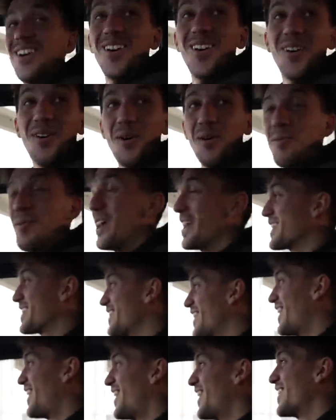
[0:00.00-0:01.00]
Oh my
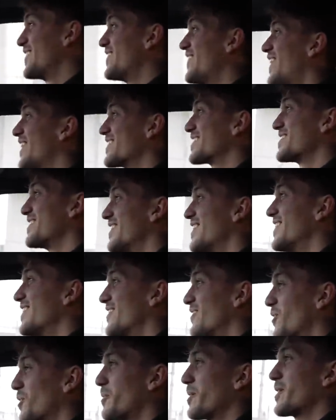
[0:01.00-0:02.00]
god, Lasso!
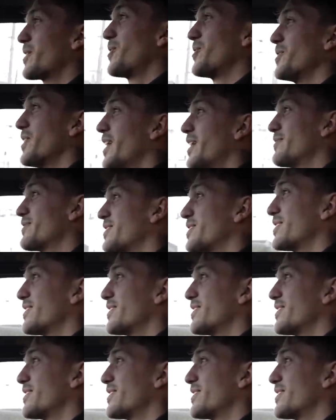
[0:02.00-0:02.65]
Where am I going? Left?